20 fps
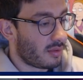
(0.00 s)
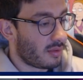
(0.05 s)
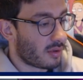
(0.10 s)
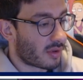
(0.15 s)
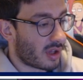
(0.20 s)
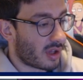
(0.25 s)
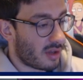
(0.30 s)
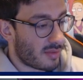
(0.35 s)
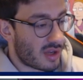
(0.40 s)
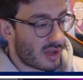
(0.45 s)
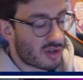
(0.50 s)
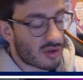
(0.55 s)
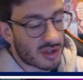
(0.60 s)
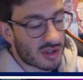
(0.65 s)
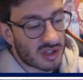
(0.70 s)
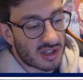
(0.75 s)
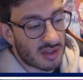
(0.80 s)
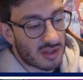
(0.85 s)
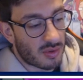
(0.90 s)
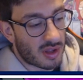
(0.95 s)
It'd be
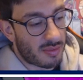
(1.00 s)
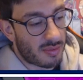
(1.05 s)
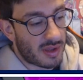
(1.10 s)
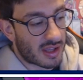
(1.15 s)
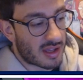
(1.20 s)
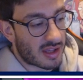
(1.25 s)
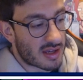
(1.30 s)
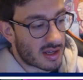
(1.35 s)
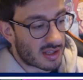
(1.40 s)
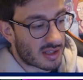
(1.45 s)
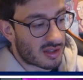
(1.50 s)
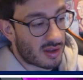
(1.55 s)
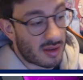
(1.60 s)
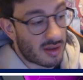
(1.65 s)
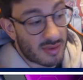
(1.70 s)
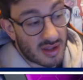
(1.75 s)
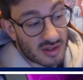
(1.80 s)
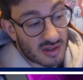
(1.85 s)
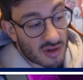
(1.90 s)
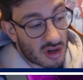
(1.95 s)
interesting to see what they pick here. So I
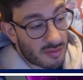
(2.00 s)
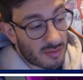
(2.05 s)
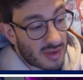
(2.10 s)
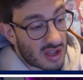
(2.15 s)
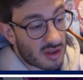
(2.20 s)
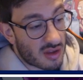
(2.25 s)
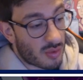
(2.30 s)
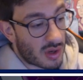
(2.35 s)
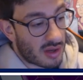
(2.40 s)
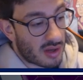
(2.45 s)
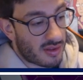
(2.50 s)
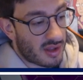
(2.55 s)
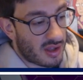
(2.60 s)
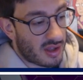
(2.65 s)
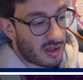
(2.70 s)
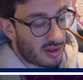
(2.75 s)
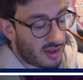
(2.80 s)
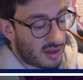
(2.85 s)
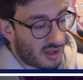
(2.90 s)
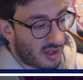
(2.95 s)
mean, there's got to be the one of
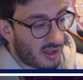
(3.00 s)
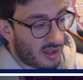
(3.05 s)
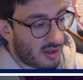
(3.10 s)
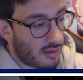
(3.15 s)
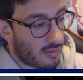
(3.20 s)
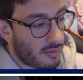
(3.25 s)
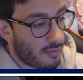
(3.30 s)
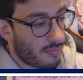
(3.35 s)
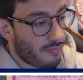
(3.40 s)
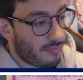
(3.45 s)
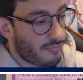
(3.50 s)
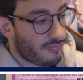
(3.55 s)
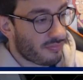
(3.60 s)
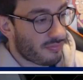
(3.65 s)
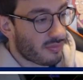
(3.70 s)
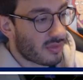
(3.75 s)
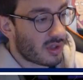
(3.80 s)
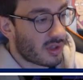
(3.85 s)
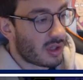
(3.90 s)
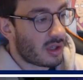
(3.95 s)
the
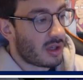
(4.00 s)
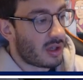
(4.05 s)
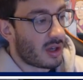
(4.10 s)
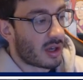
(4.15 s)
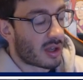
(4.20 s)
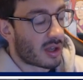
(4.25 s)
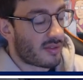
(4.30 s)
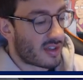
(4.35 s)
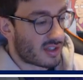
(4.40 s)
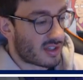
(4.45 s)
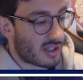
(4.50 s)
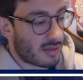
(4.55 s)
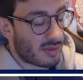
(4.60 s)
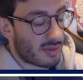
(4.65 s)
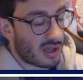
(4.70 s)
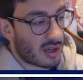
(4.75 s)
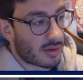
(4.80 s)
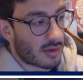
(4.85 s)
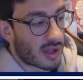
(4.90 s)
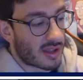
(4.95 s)
okay,
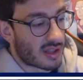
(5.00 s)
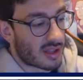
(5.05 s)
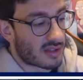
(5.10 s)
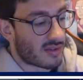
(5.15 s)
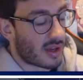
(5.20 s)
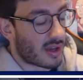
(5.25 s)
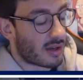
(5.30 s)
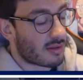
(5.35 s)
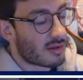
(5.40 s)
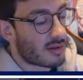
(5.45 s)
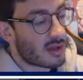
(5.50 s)
Fezandipiti. Okay, that's fine.